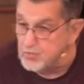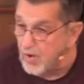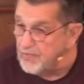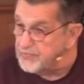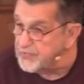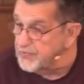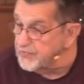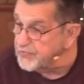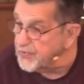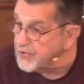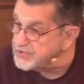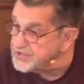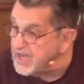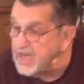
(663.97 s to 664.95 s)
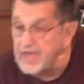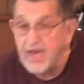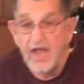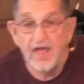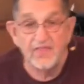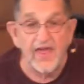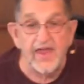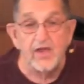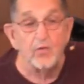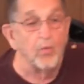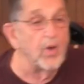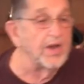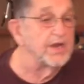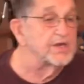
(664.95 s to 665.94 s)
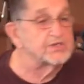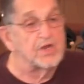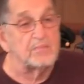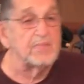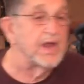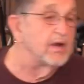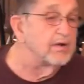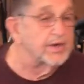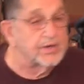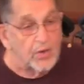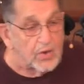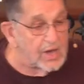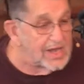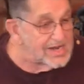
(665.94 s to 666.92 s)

1 through 13, they had witnessed a miracle